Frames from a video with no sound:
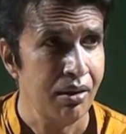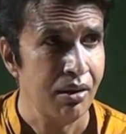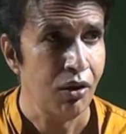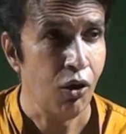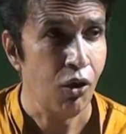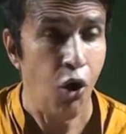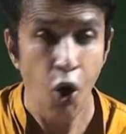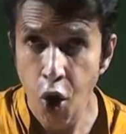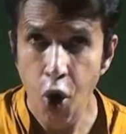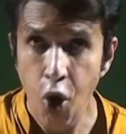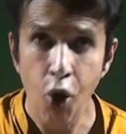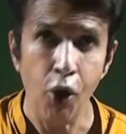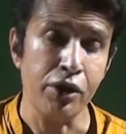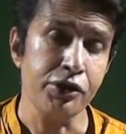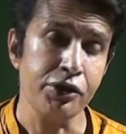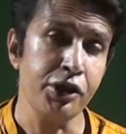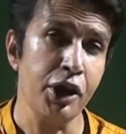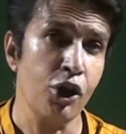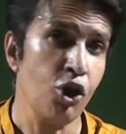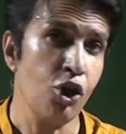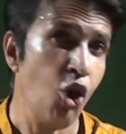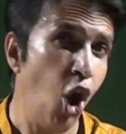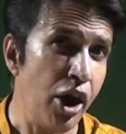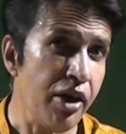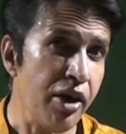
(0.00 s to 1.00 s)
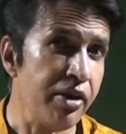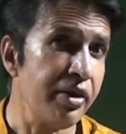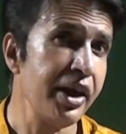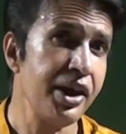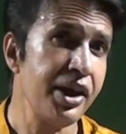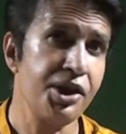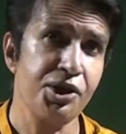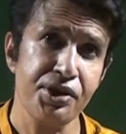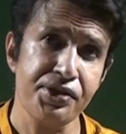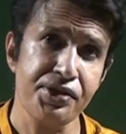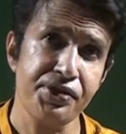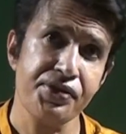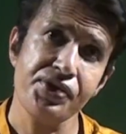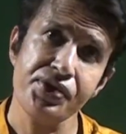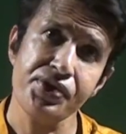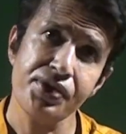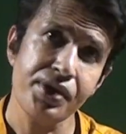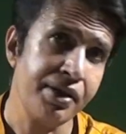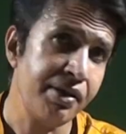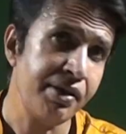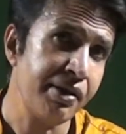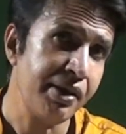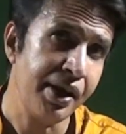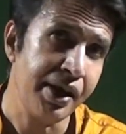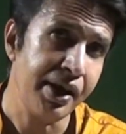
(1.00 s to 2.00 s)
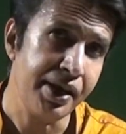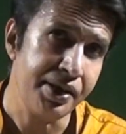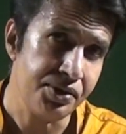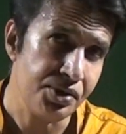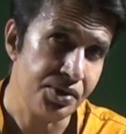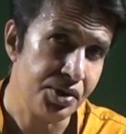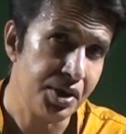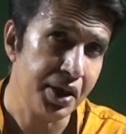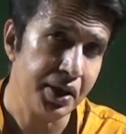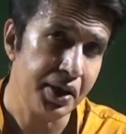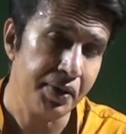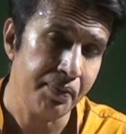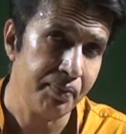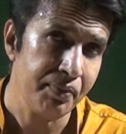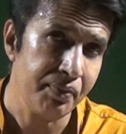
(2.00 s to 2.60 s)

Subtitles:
or their connotations are erased.